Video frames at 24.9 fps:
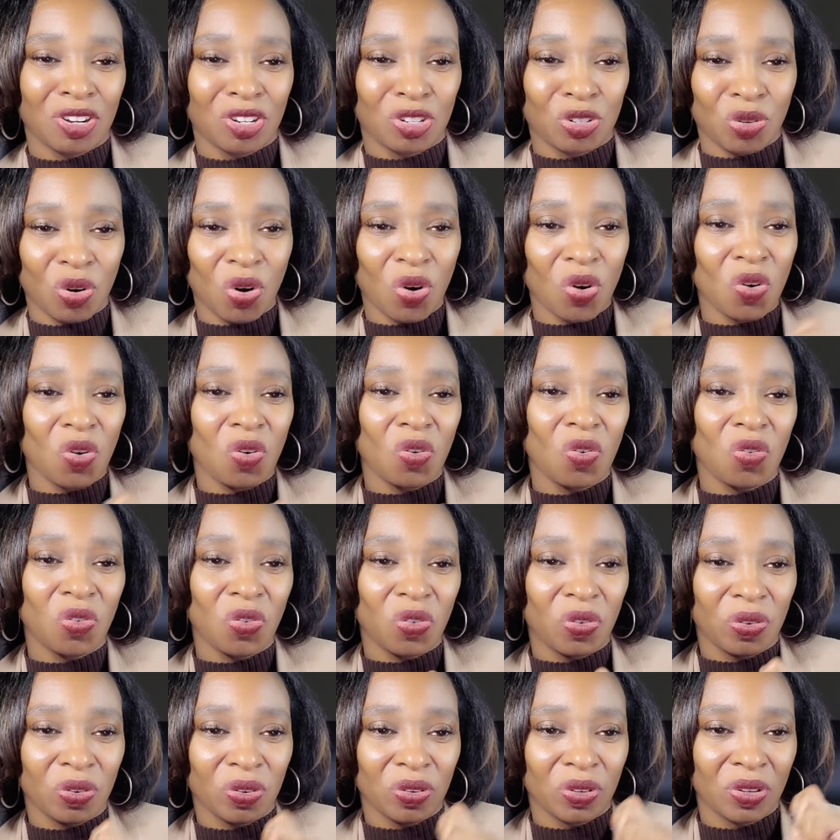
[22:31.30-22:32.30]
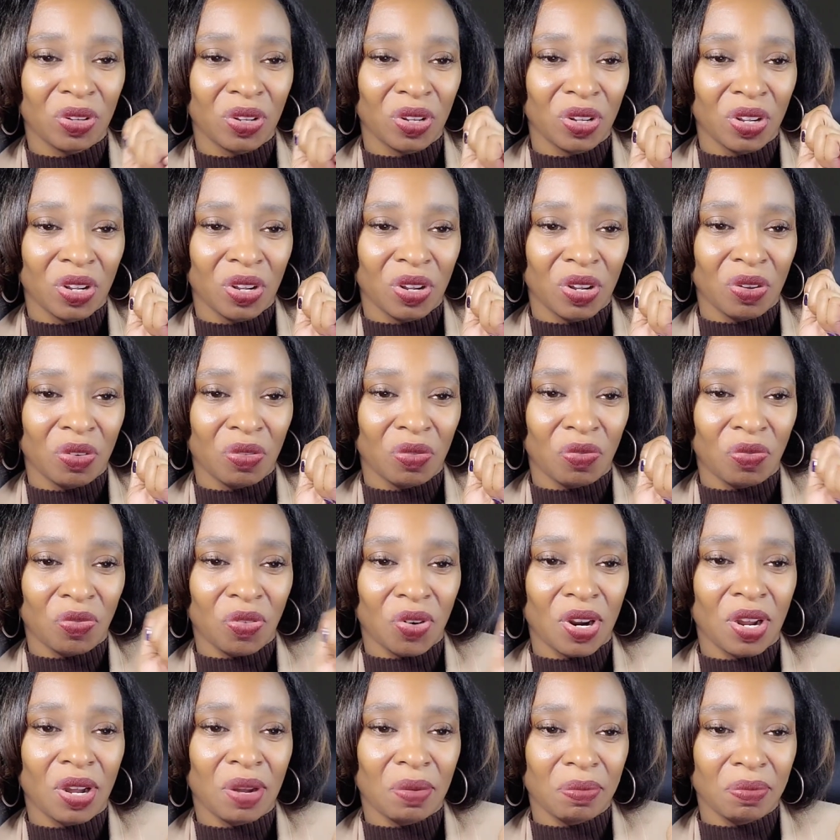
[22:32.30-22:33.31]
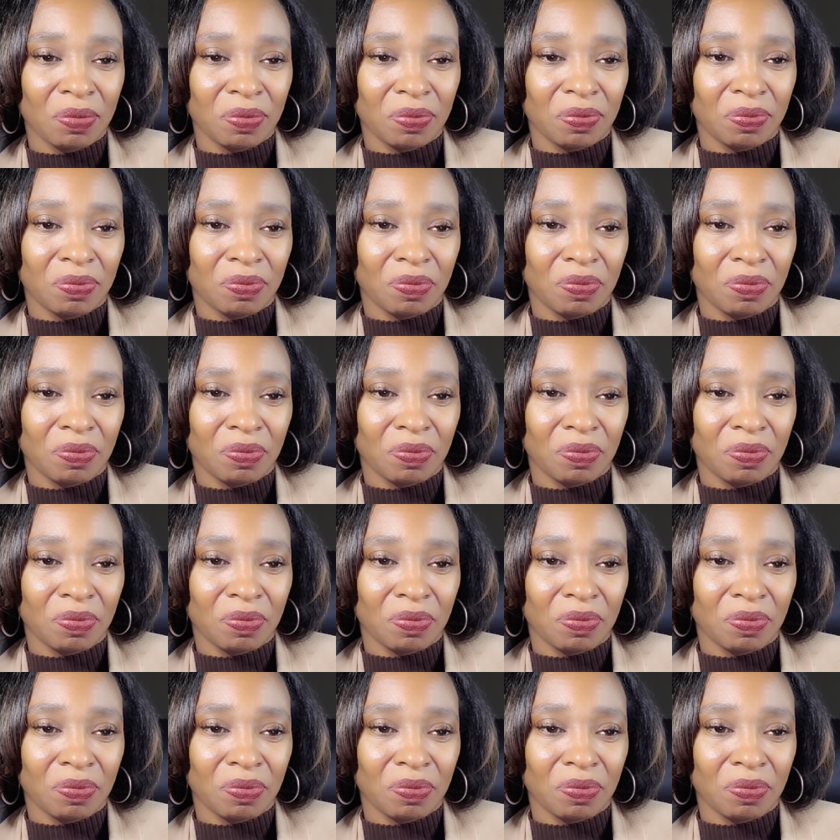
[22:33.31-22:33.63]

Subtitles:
drove from